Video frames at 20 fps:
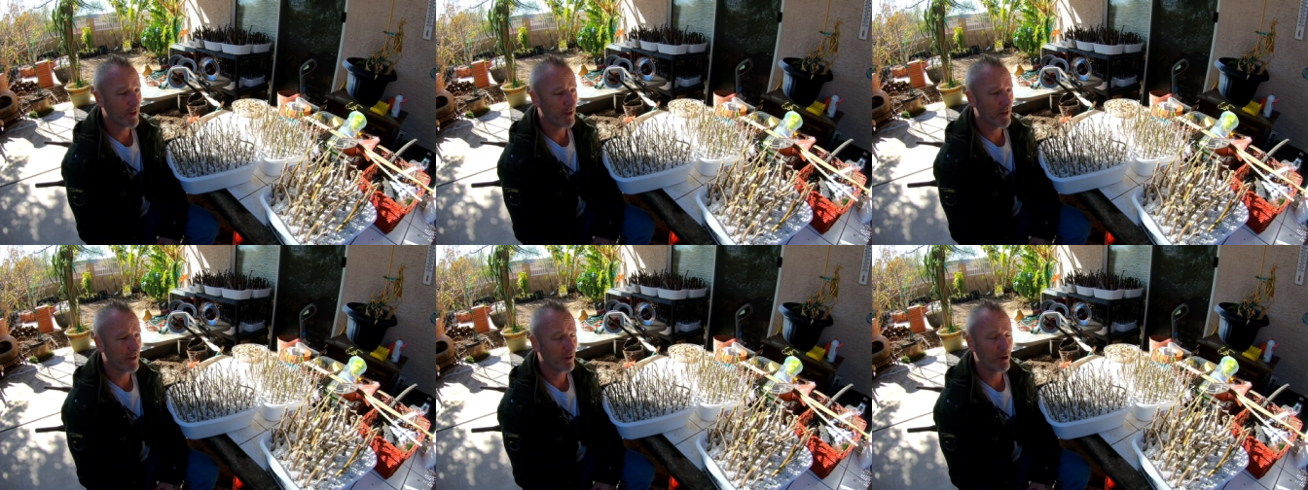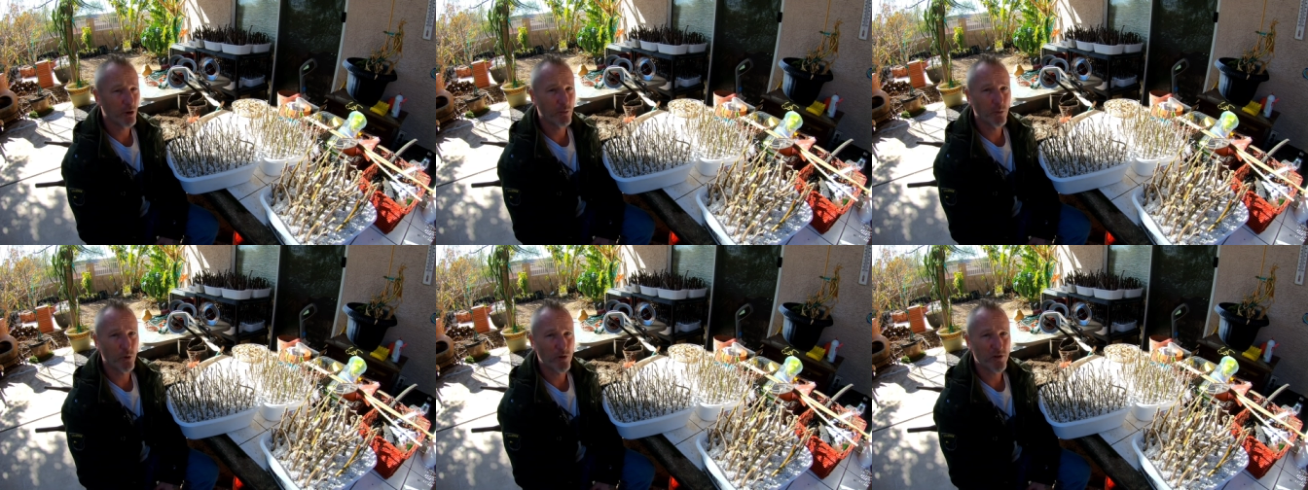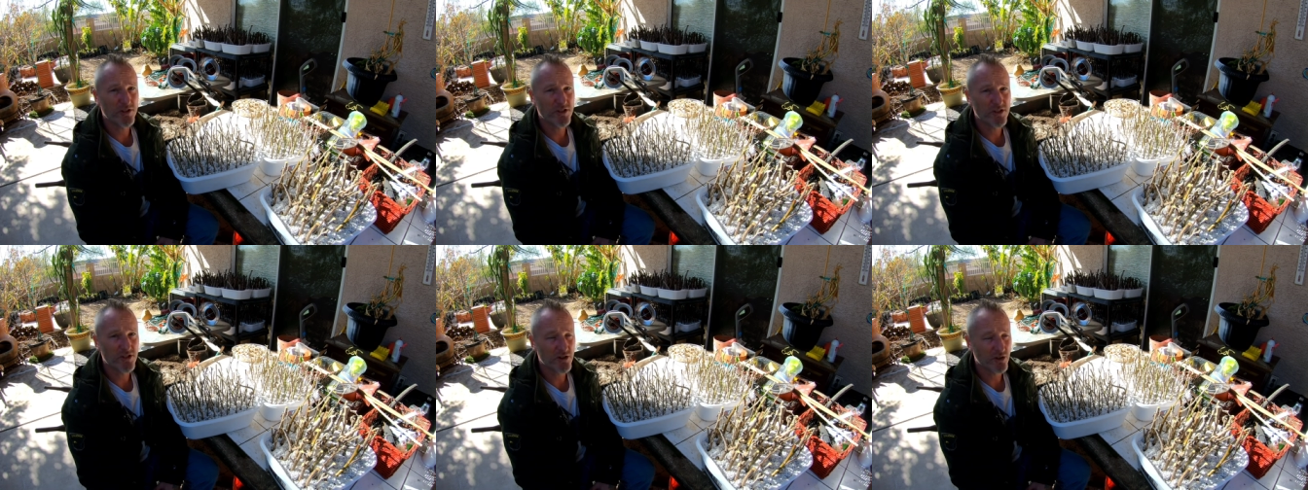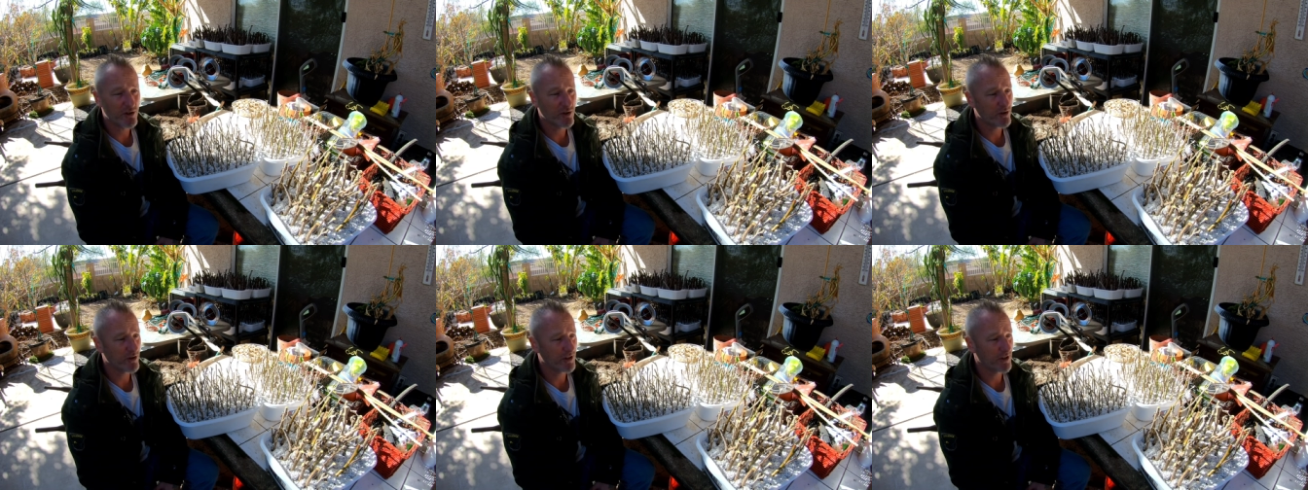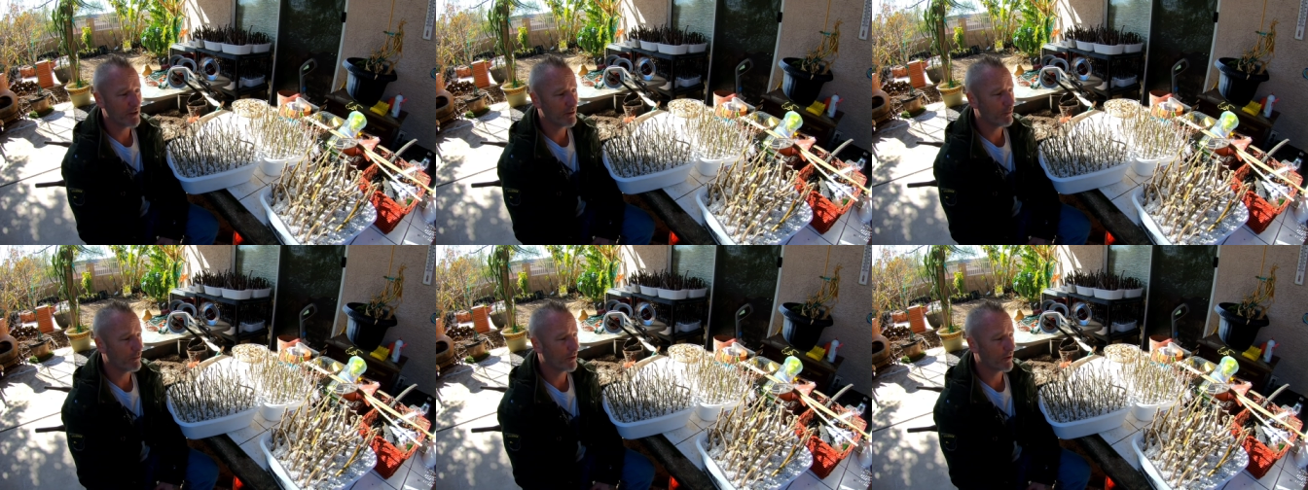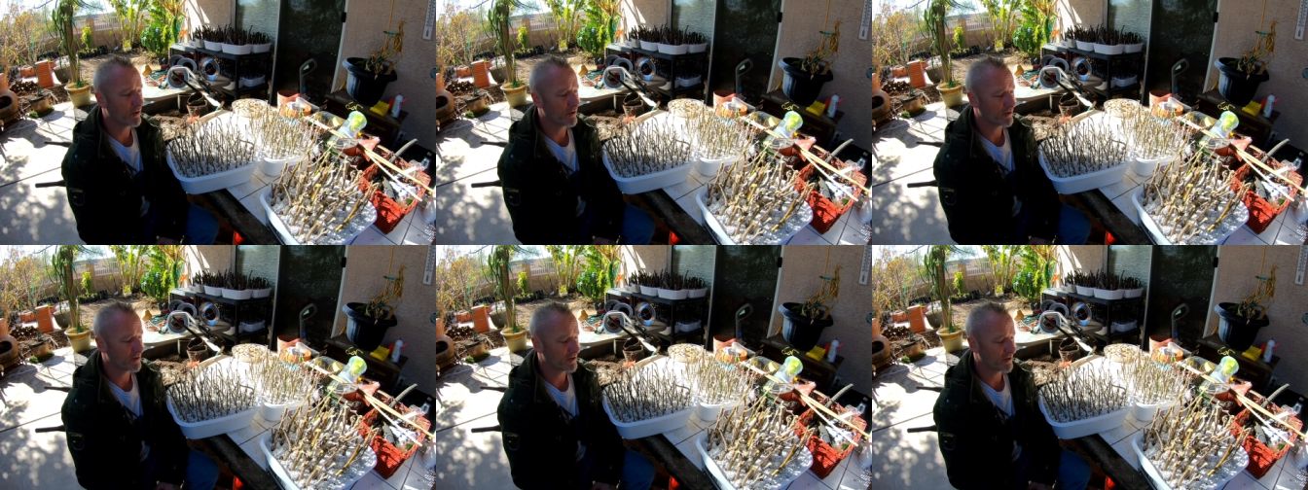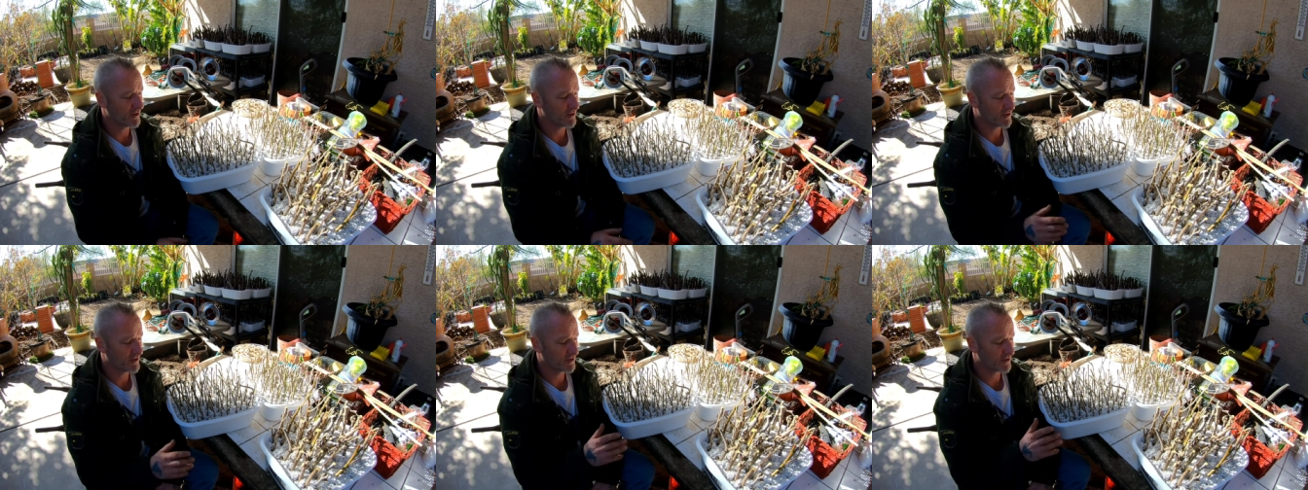uh, a little more sturdy.
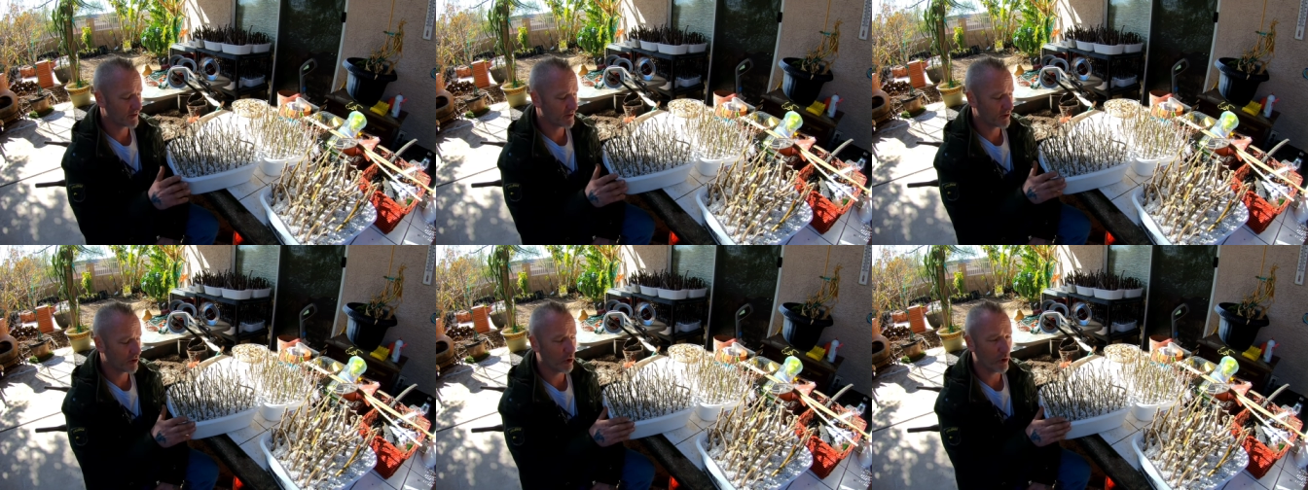Whereas this